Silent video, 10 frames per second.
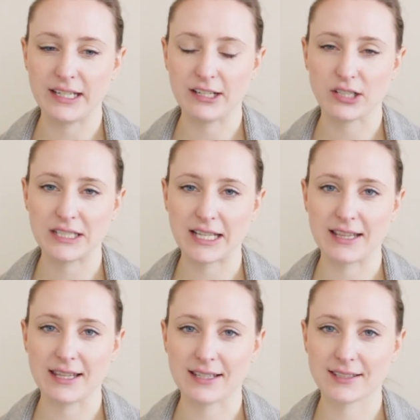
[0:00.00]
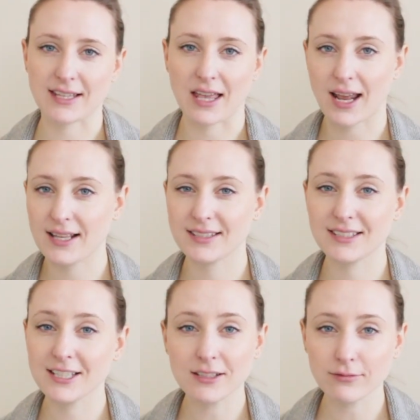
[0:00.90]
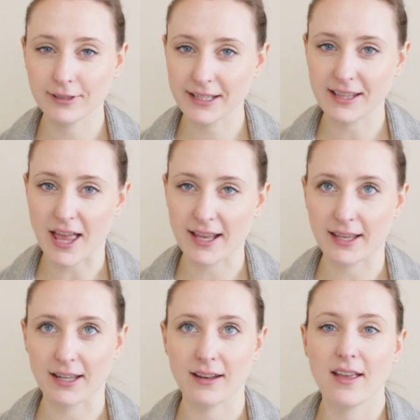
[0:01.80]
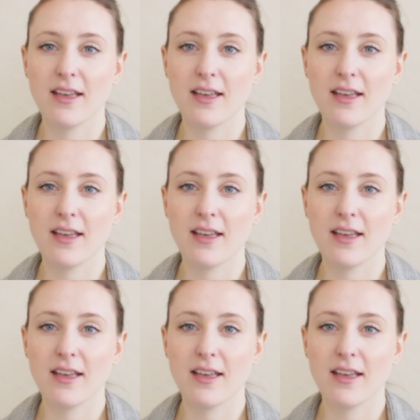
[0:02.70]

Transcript: needles in this set, I still really like it.